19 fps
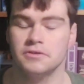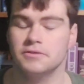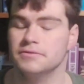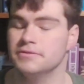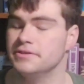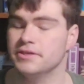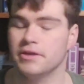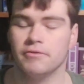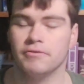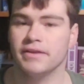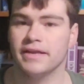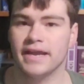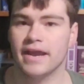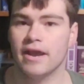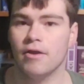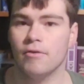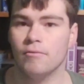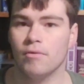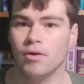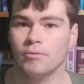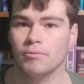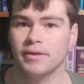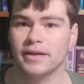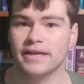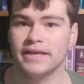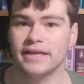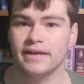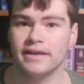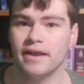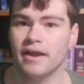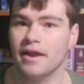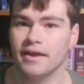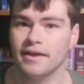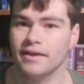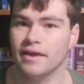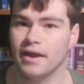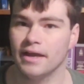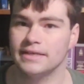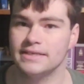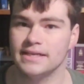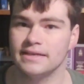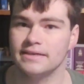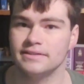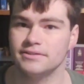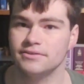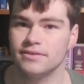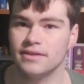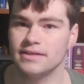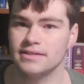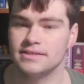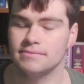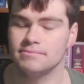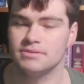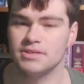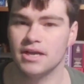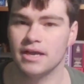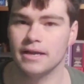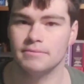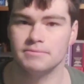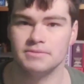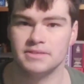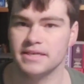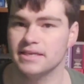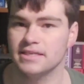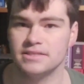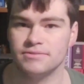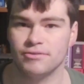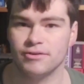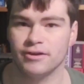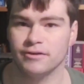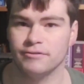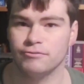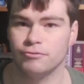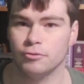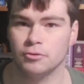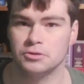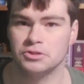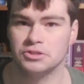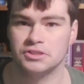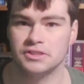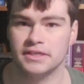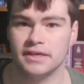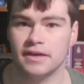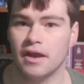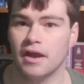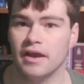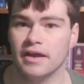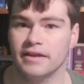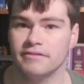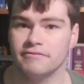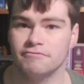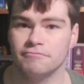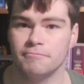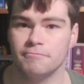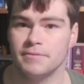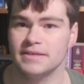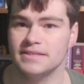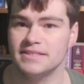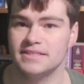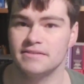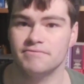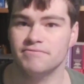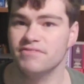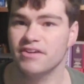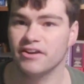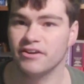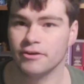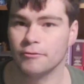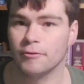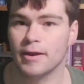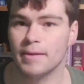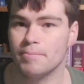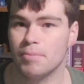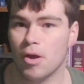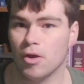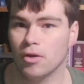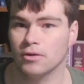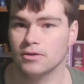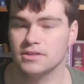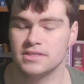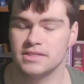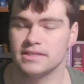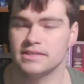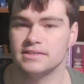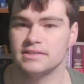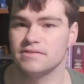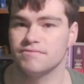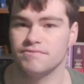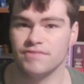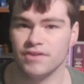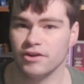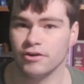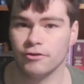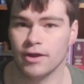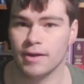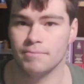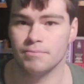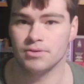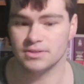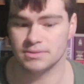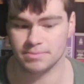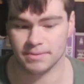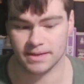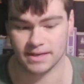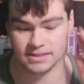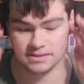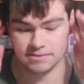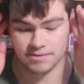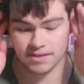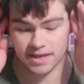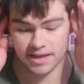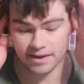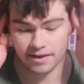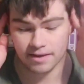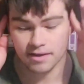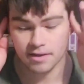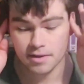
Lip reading: zoning out while reading. I tend to do that sometimes, and it's very unfortunate. I have missed some very great parts in some very great books because of that.